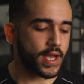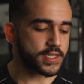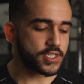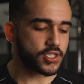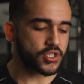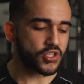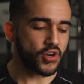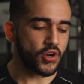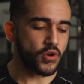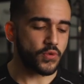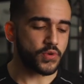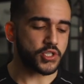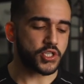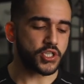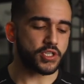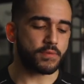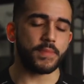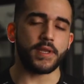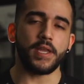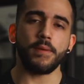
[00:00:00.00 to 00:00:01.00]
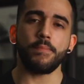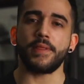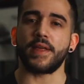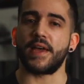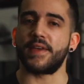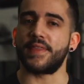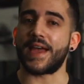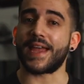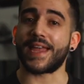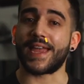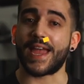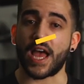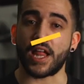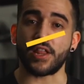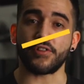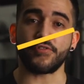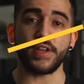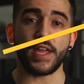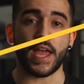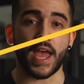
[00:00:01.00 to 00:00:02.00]
us to do is just manipulate that
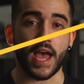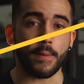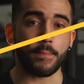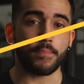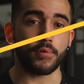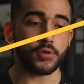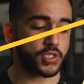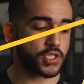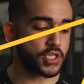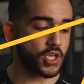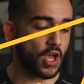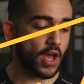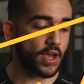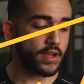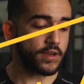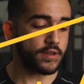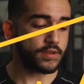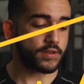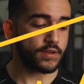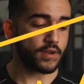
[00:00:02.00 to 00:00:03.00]
calorie output side,